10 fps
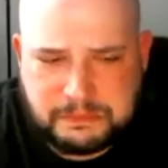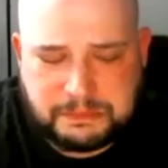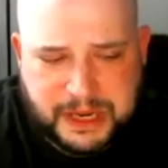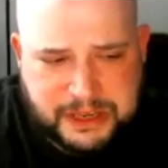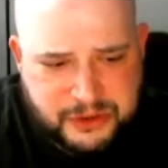
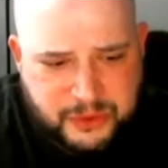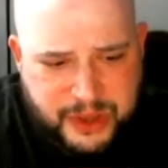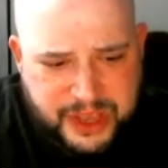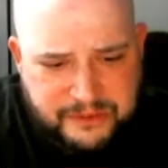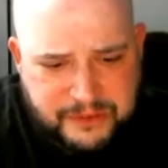by doing
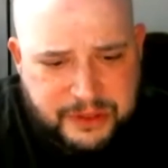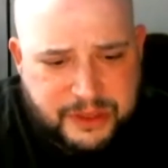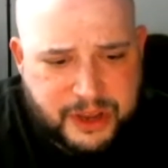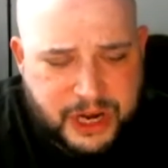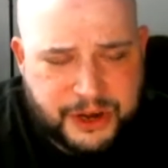everything
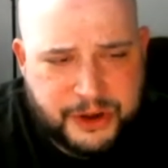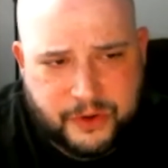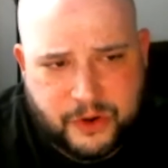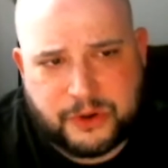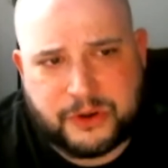on your own,
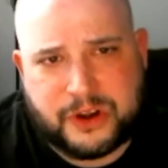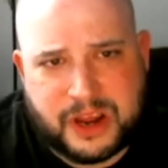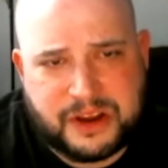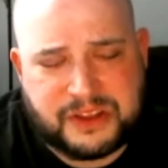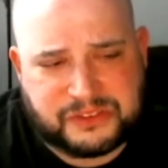you're not
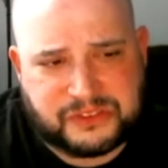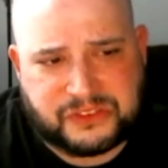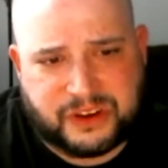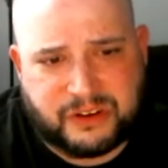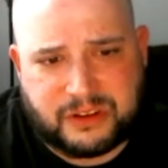
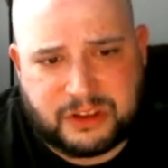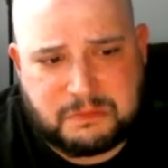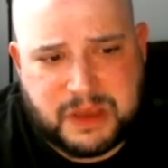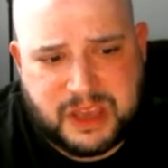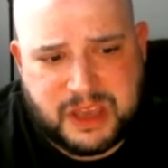necessarily
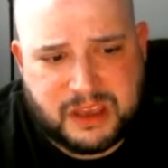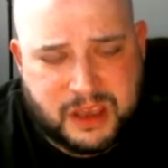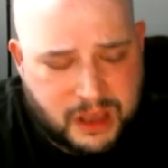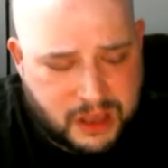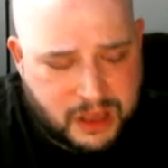making
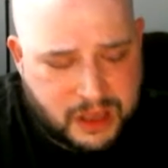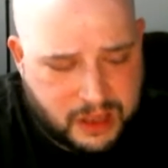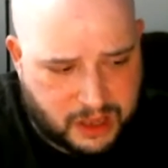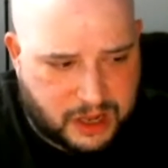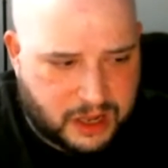
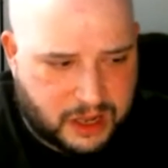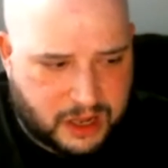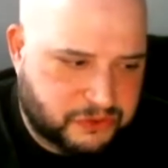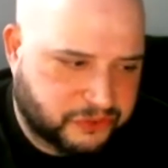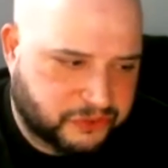use
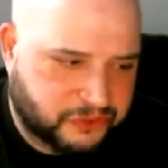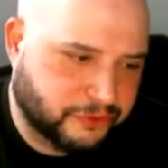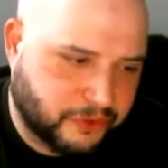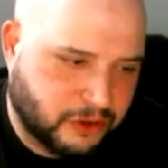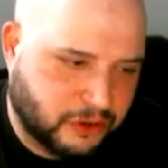of
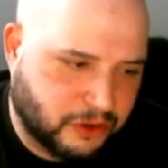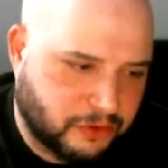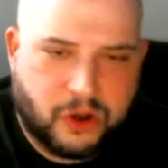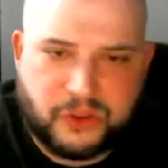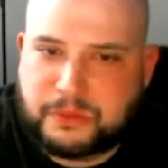all
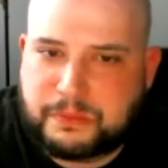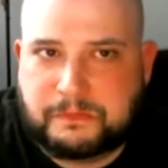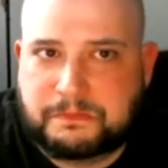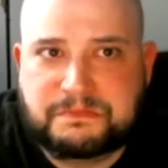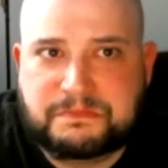the
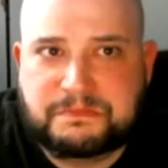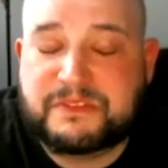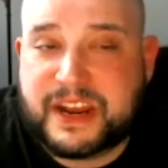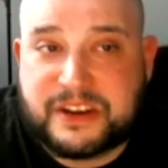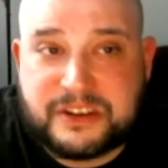advantages of
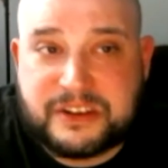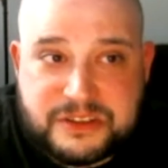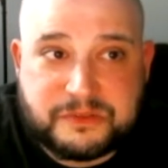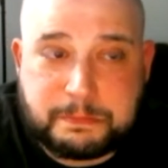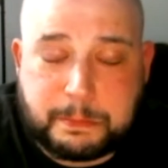
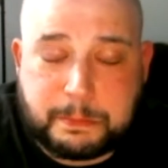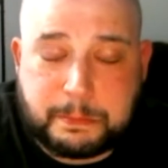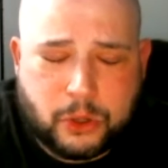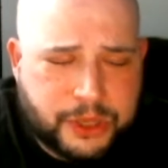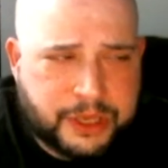pulling
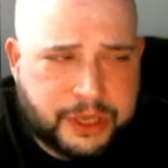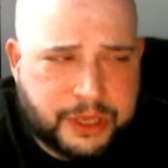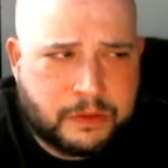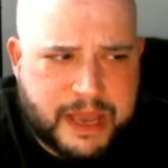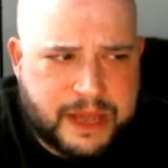management
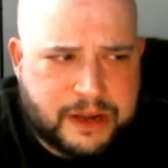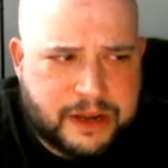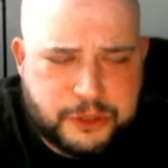into